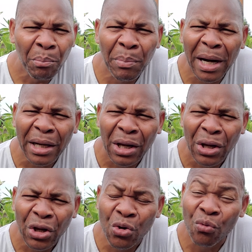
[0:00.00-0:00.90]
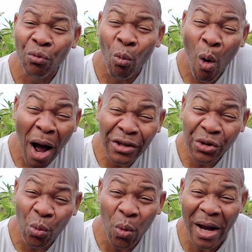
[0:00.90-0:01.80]
but you wash
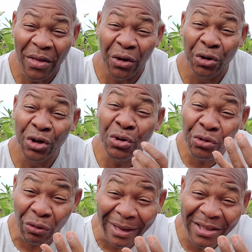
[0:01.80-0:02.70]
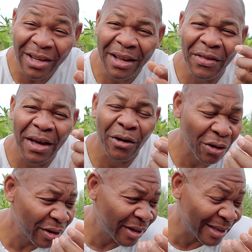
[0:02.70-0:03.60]
away the nutrients that
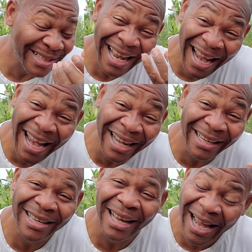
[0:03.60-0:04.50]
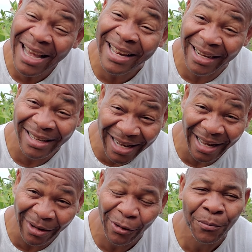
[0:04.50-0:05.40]
are contained in the
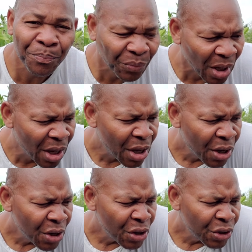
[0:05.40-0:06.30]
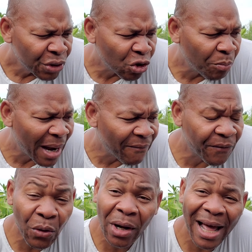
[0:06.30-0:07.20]
container. So by
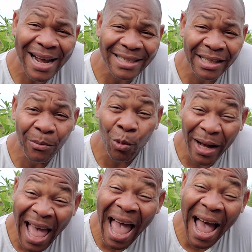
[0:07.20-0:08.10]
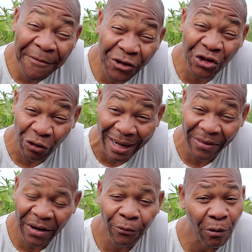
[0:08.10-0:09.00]
fertilizing them with half
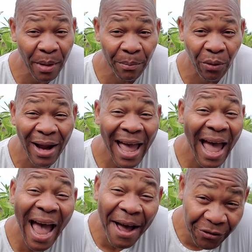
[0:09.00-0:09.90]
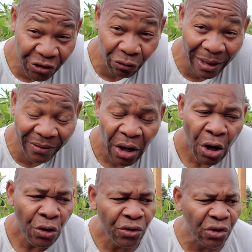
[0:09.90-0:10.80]
strength, remember, half
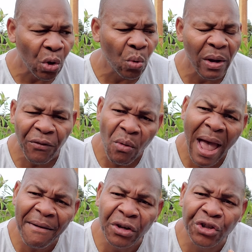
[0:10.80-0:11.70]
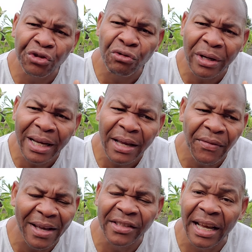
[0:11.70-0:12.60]
strength. So if you have a tree
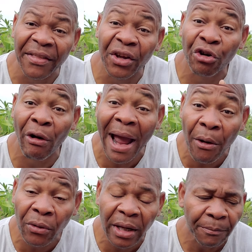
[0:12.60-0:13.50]
that's in the ground